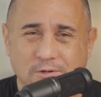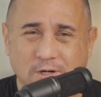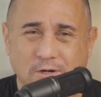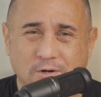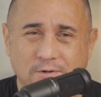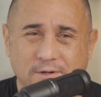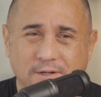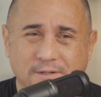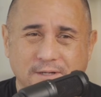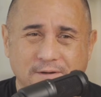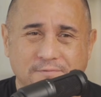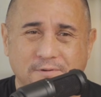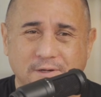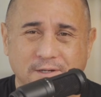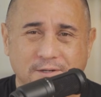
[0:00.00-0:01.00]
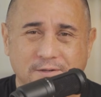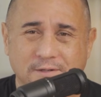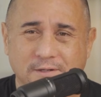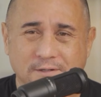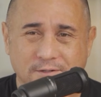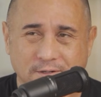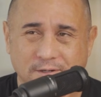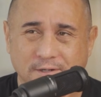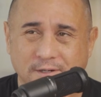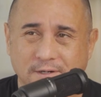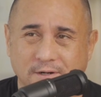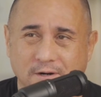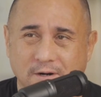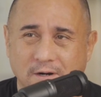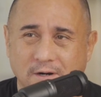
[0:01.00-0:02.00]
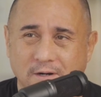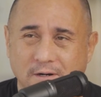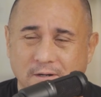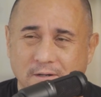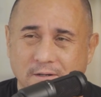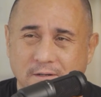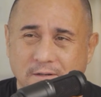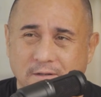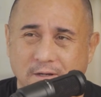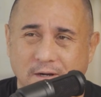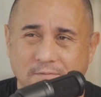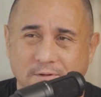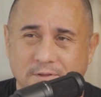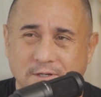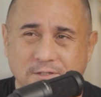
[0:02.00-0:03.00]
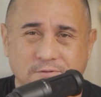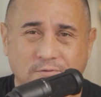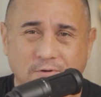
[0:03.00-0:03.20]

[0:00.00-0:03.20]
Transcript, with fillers: or Kona, definitely you're going to need a car. Yeah, yeah, Everything's